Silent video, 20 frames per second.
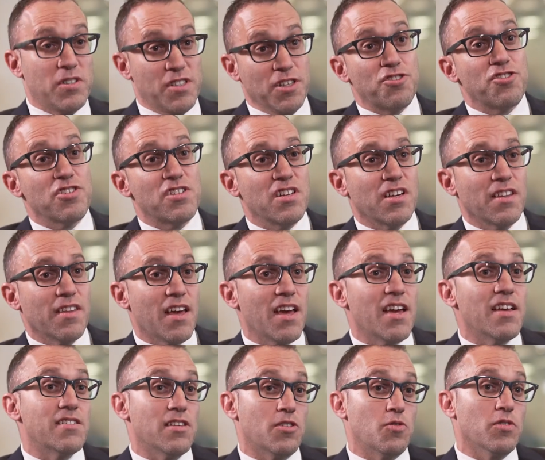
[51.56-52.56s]
What's interesting
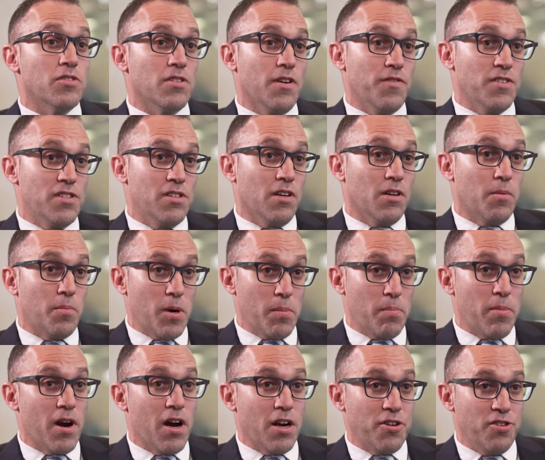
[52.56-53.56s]
there is it was obviously on a
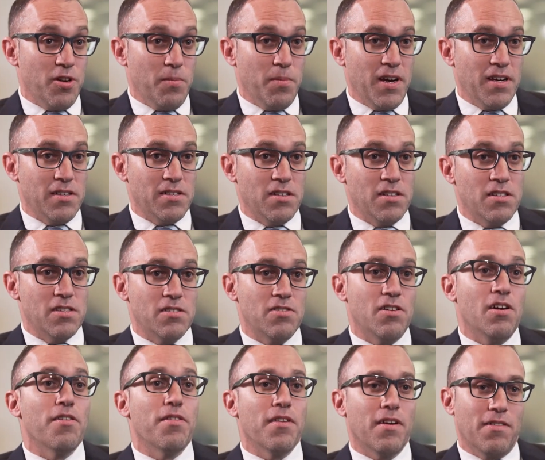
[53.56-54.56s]
proprietary basis.
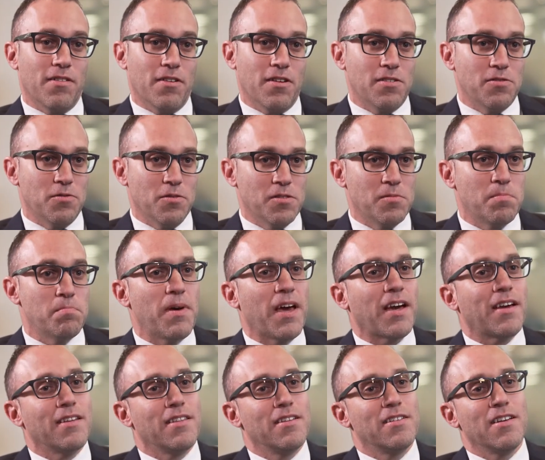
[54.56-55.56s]
So I think that was
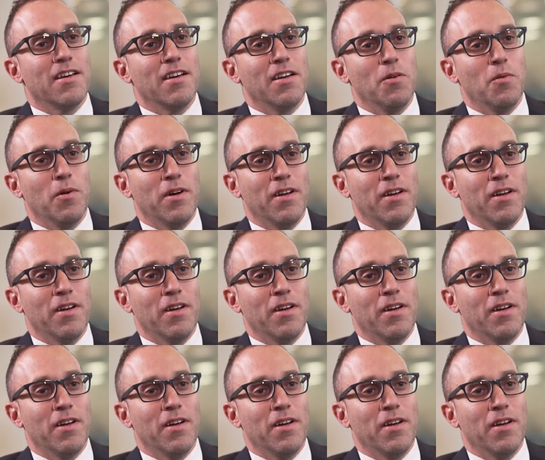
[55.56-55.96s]
back in the day